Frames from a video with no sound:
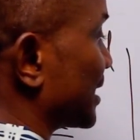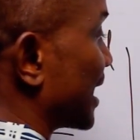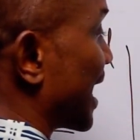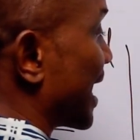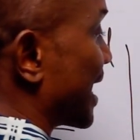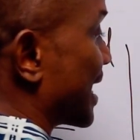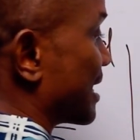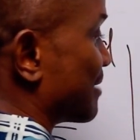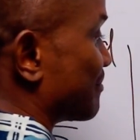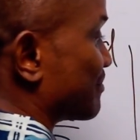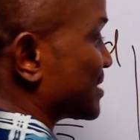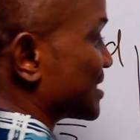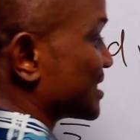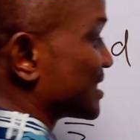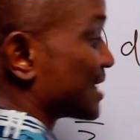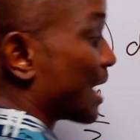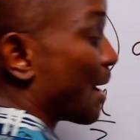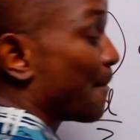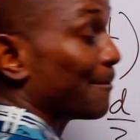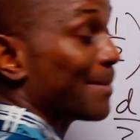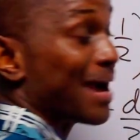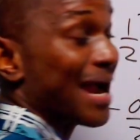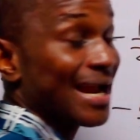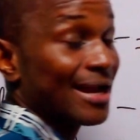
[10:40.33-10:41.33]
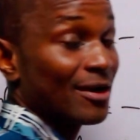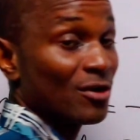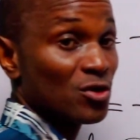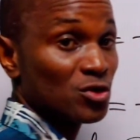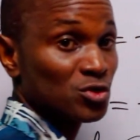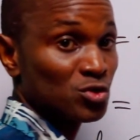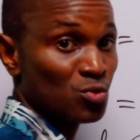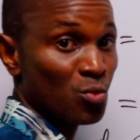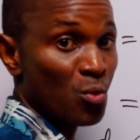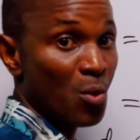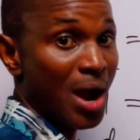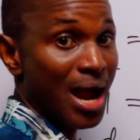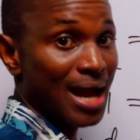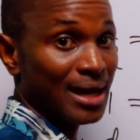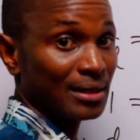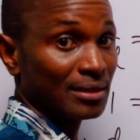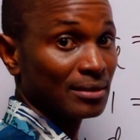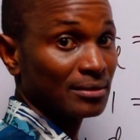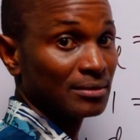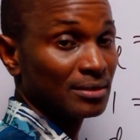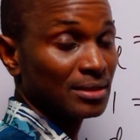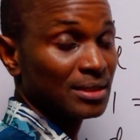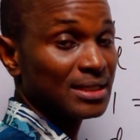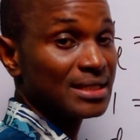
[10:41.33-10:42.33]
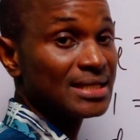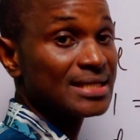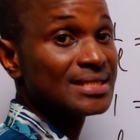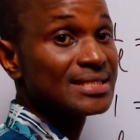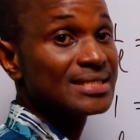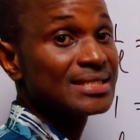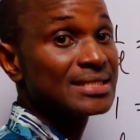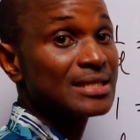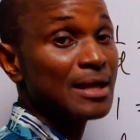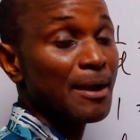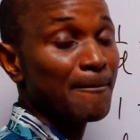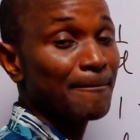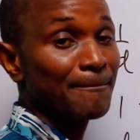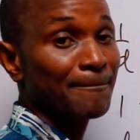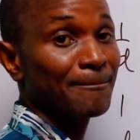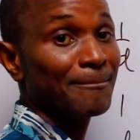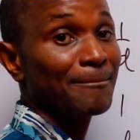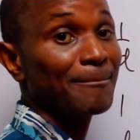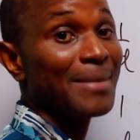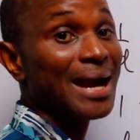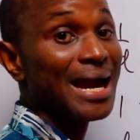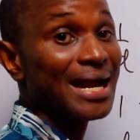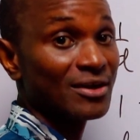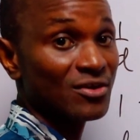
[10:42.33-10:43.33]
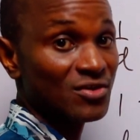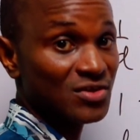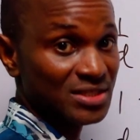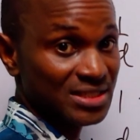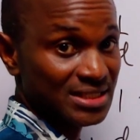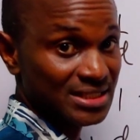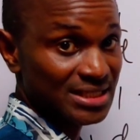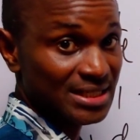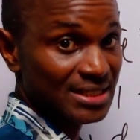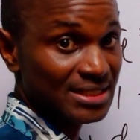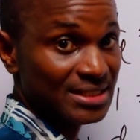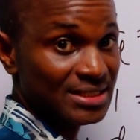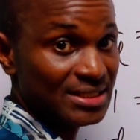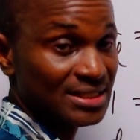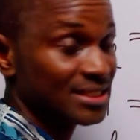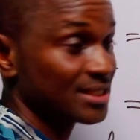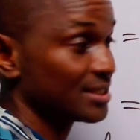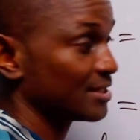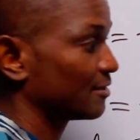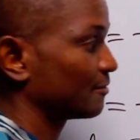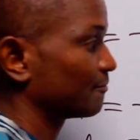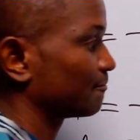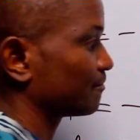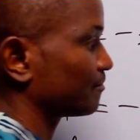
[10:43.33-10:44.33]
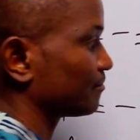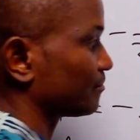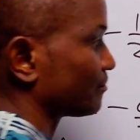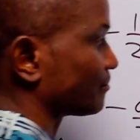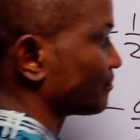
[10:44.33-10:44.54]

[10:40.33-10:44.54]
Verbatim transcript: times minus 1 is minus 16.